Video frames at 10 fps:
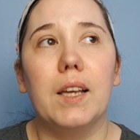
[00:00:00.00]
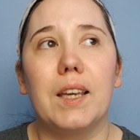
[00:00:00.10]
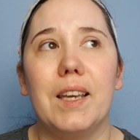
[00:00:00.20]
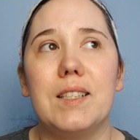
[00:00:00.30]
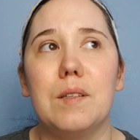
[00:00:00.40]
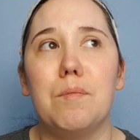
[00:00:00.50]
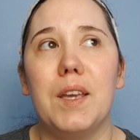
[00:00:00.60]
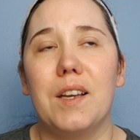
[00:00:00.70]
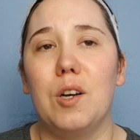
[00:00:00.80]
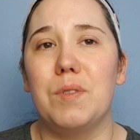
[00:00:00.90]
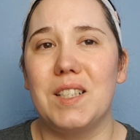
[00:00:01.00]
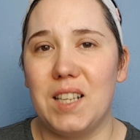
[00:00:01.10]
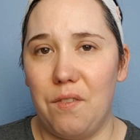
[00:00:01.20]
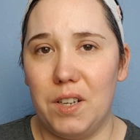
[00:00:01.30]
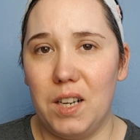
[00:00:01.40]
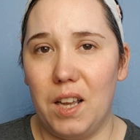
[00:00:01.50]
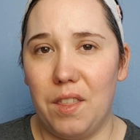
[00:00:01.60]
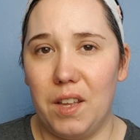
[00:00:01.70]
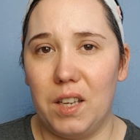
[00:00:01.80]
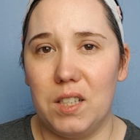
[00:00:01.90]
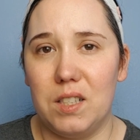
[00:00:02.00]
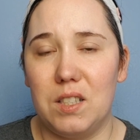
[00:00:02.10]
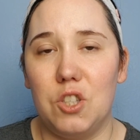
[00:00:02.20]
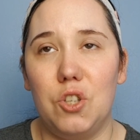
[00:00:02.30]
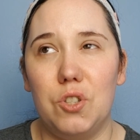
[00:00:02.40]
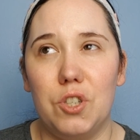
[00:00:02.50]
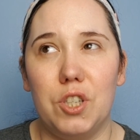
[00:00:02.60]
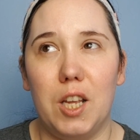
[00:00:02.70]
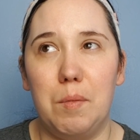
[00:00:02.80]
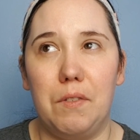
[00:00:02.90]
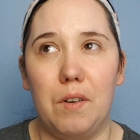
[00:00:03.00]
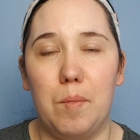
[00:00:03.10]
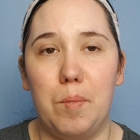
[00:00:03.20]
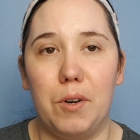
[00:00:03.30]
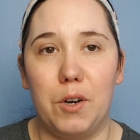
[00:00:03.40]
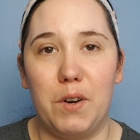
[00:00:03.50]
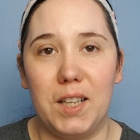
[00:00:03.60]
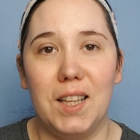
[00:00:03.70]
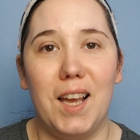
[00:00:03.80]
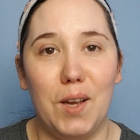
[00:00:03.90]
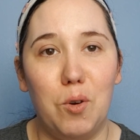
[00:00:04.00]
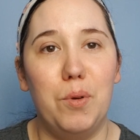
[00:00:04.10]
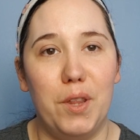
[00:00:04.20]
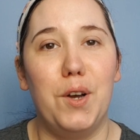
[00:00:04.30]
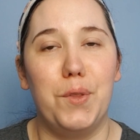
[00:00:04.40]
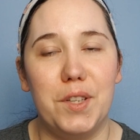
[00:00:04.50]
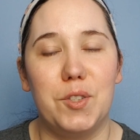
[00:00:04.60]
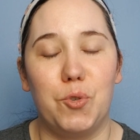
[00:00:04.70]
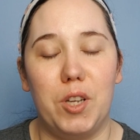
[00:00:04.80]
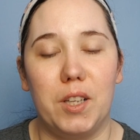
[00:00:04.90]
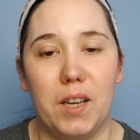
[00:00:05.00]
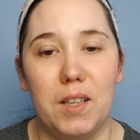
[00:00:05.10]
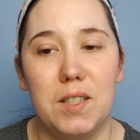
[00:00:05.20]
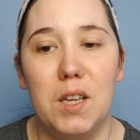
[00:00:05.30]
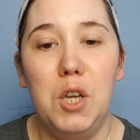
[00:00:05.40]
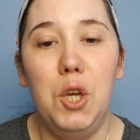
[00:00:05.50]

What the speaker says: Kiss and Makeup 7, I think is the username, if I remember correctly. I will put that on the screen, guys.